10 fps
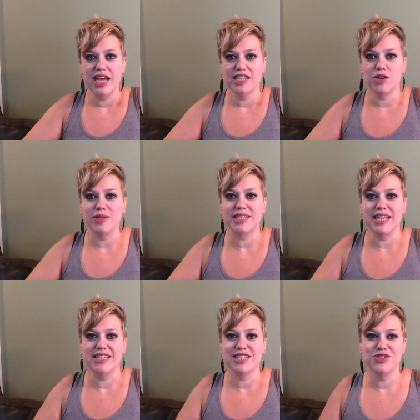So it's
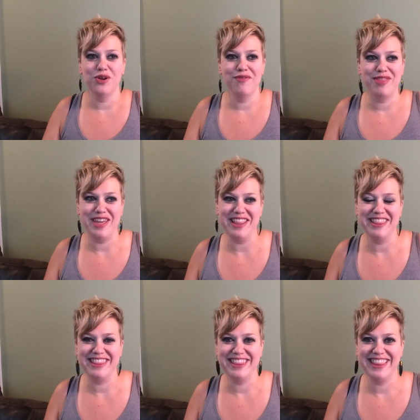it's the sort of
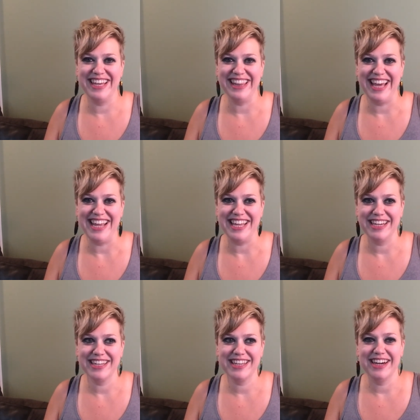thing that like
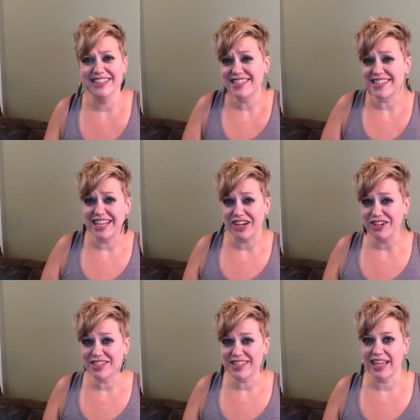gunslingers,